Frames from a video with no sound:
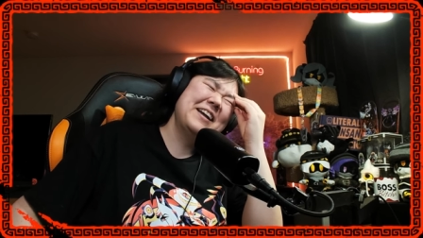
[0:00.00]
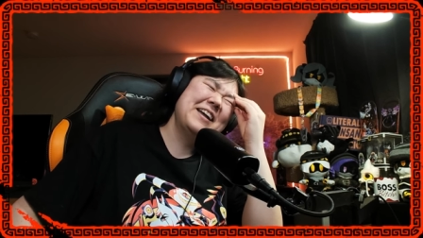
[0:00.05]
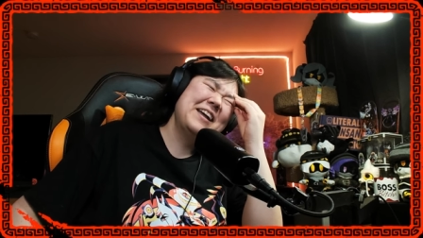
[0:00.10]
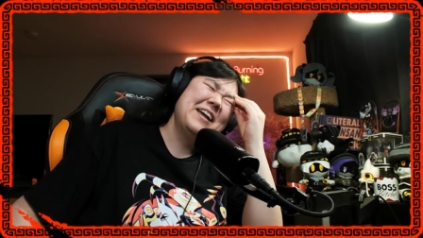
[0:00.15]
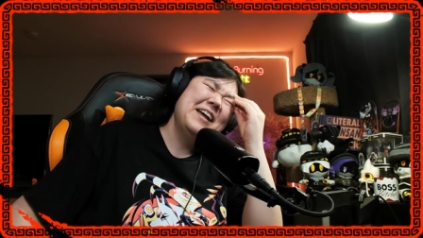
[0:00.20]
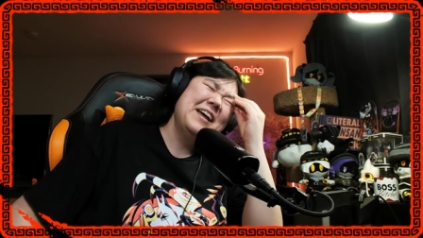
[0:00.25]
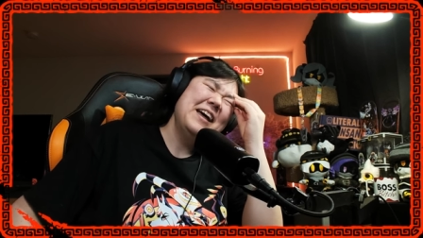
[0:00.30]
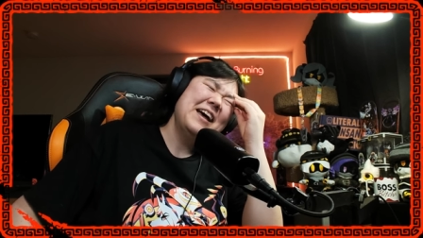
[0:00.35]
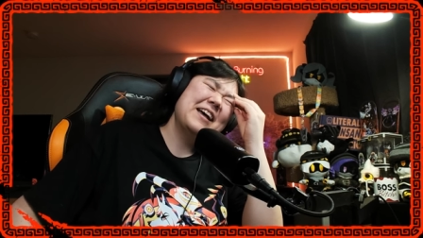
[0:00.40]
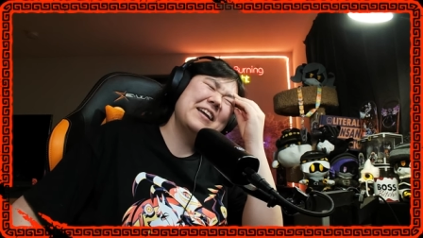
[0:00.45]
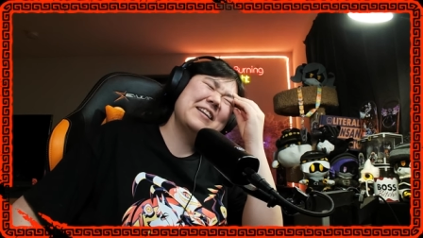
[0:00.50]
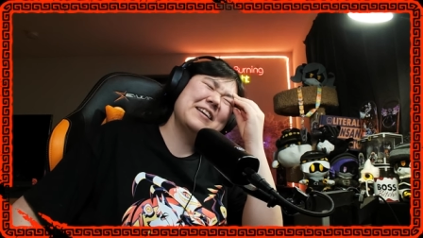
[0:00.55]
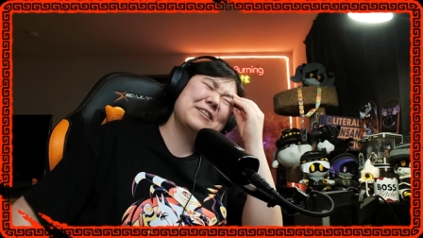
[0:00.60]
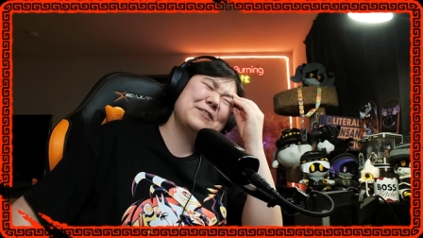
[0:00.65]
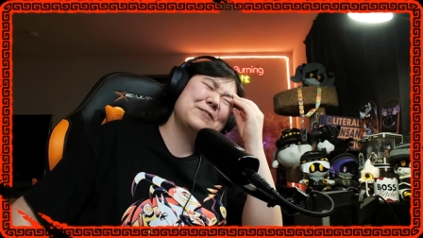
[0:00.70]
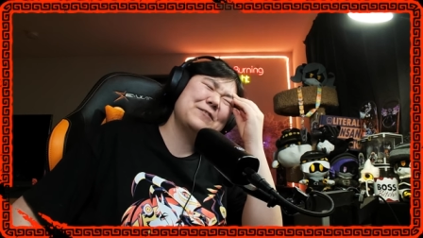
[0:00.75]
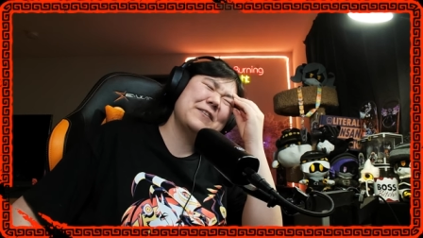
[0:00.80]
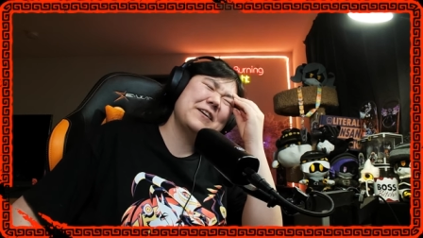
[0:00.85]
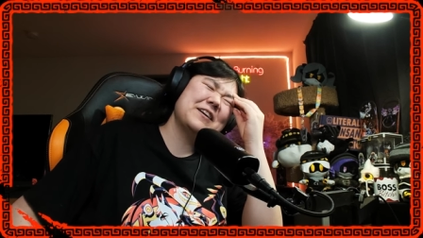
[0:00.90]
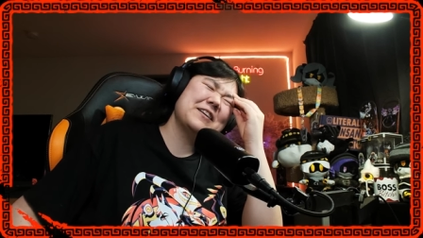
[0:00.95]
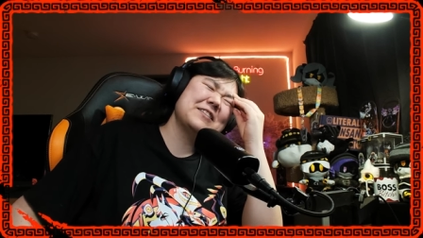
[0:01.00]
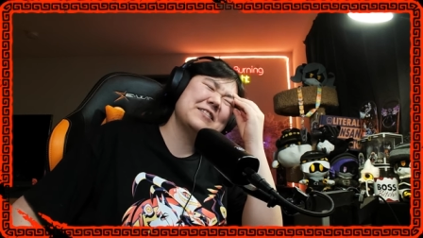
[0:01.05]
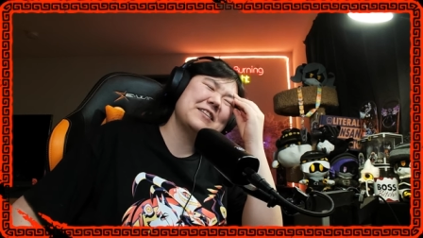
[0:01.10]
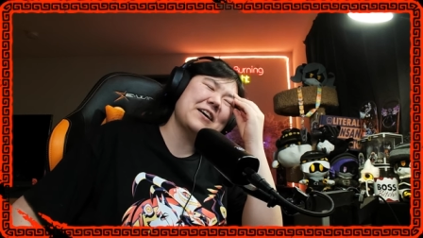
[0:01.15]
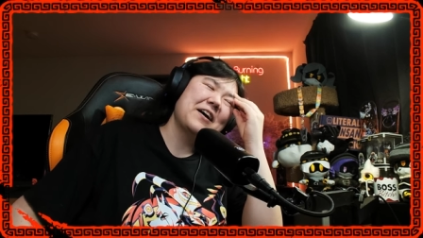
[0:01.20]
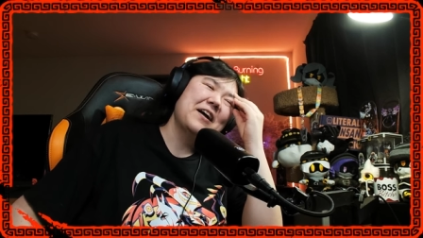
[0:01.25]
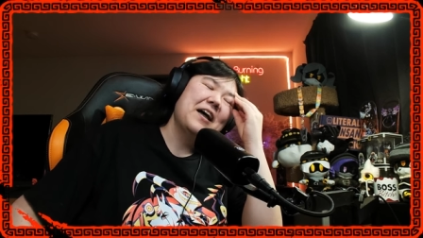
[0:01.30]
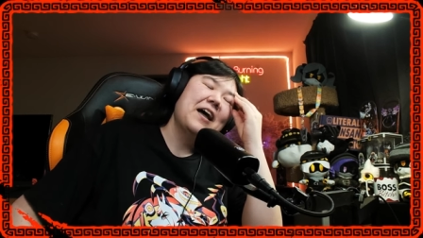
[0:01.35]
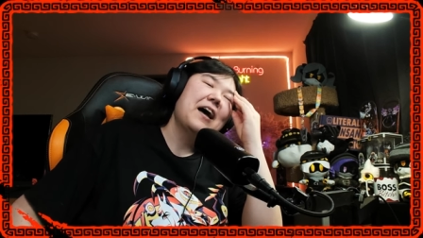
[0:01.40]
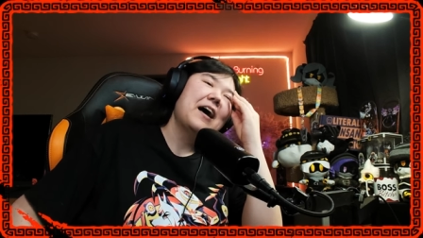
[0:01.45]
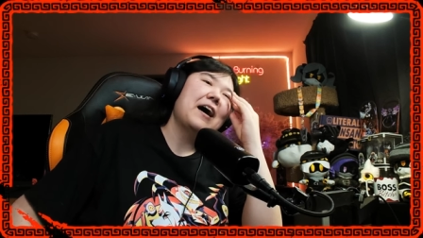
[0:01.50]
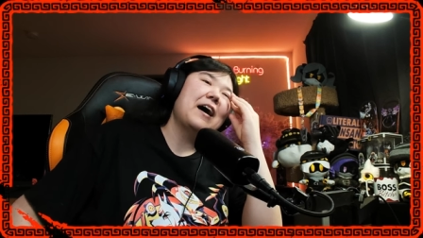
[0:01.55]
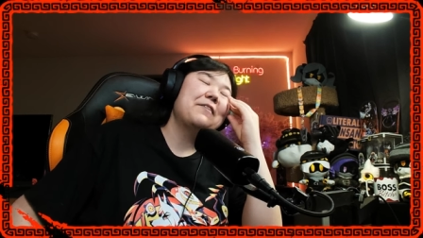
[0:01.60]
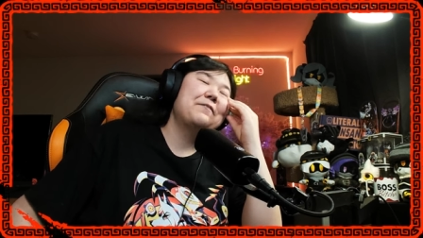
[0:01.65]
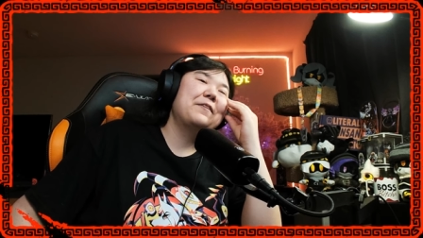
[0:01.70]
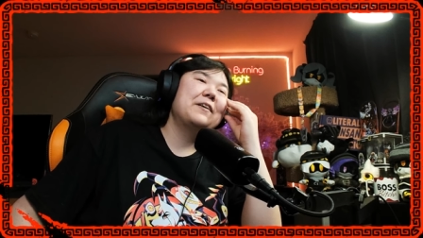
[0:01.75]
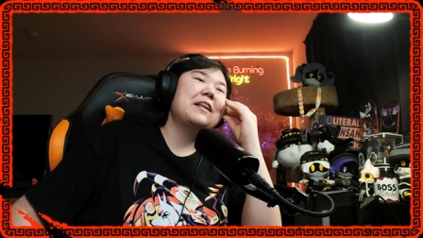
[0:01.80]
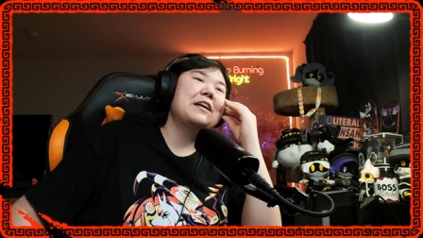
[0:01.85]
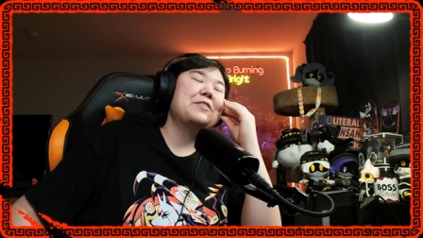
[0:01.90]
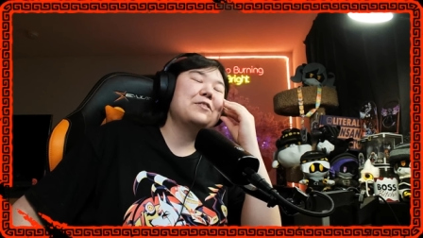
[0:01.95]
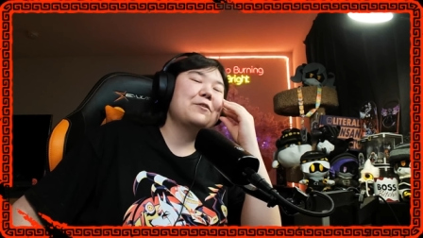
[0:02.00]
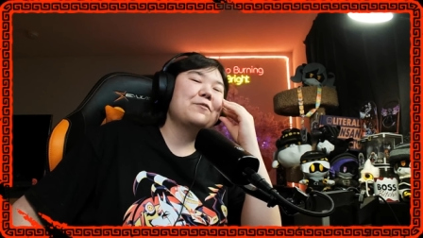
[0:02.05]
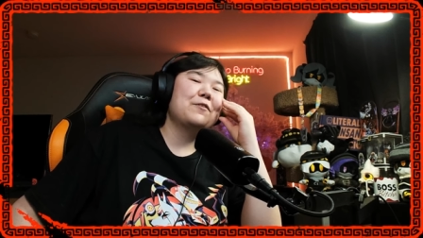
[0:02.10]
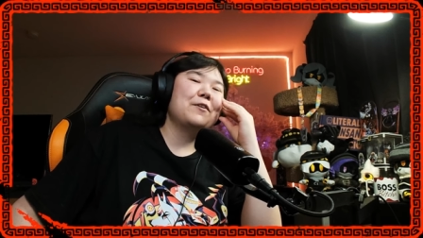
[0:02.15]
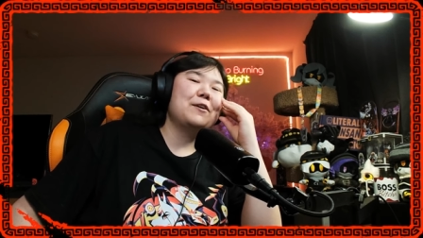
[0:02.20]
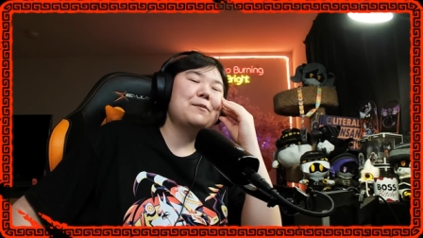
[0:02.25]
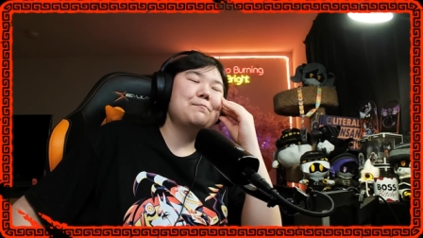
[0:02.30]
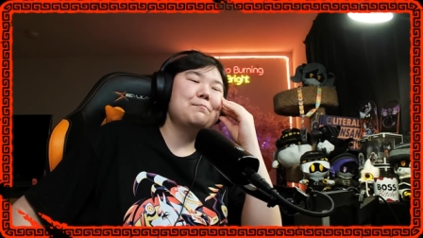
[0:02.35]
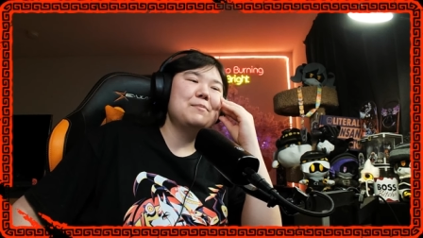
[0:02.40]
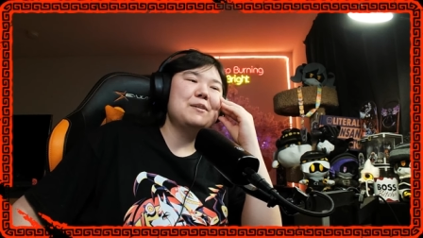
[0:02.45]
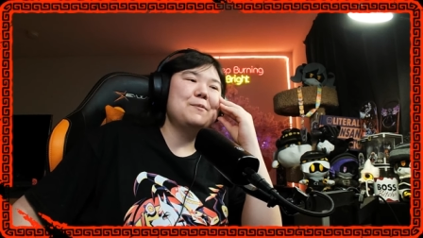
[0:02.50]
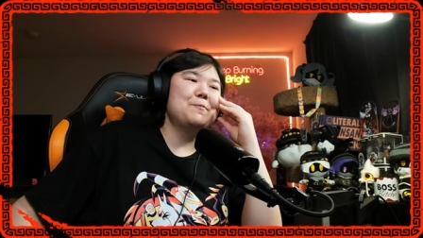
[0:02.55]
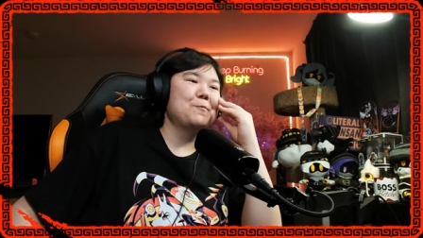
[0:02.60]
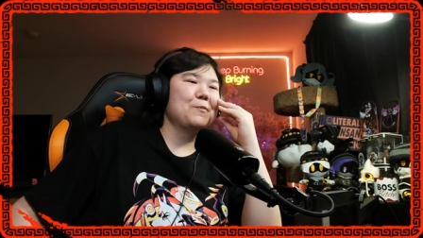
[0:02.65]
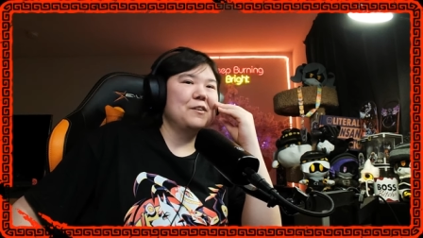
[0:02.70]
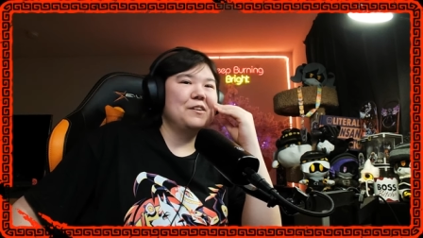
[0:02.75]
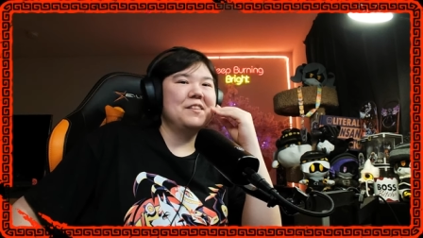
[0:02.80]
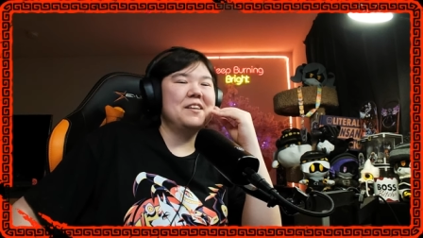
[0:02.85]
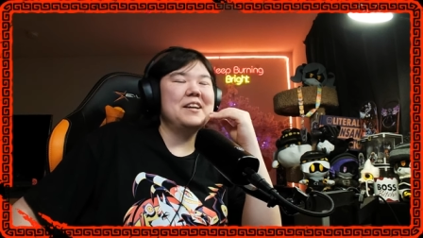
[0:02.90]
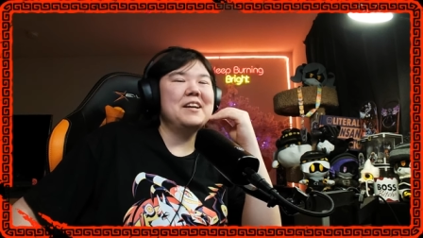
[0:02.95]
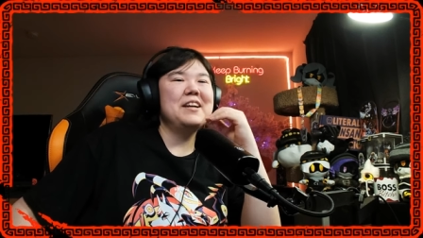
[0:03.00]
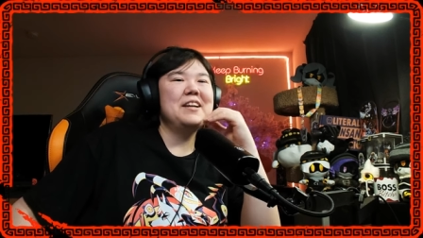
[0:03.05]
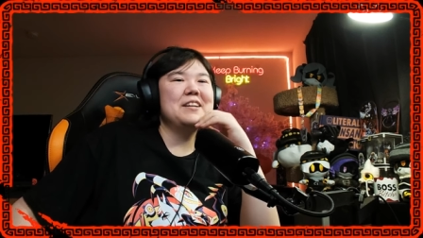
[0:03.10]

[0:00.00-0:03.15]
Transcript: I just feel so, I feel like they're very meme worthy,